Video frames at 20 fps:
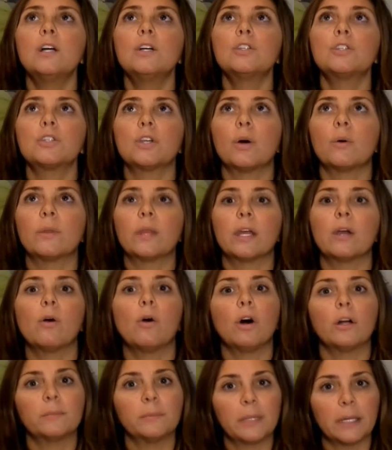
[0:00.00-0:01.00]
So they
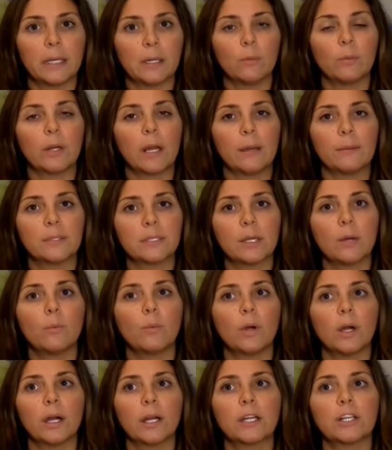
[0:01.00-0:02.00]
called me when I was at
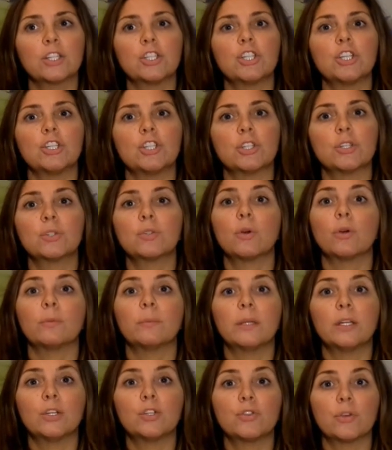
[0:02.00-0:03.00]
work, and she just told
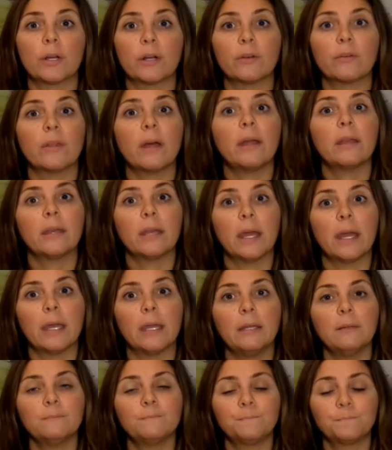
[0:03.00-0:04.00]
me to trigger that
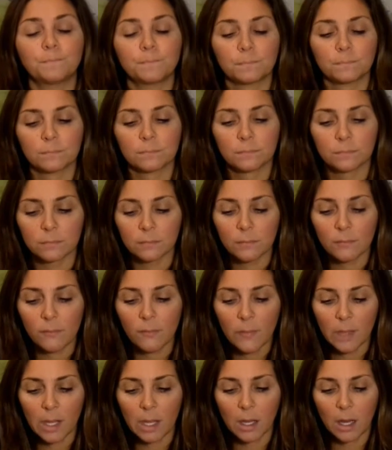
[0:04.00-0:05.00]
night,
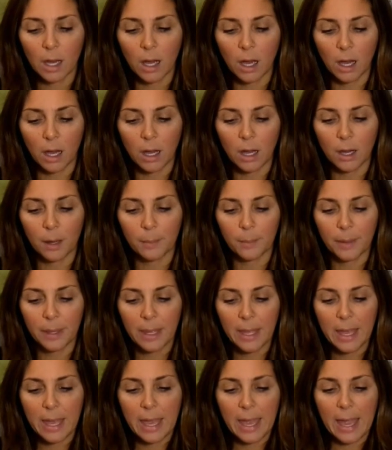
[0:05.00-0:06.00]

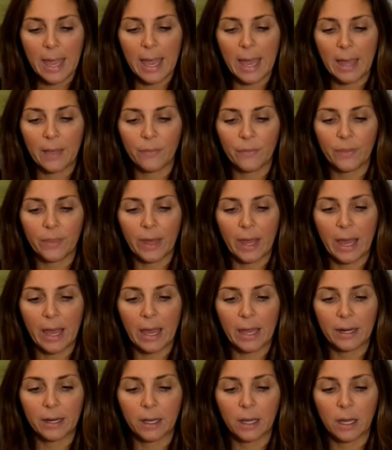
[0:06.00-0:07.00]
and
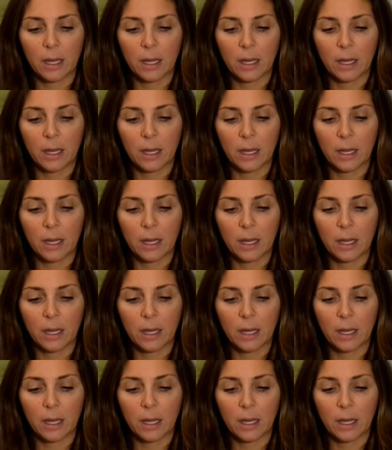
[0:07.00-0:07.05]
that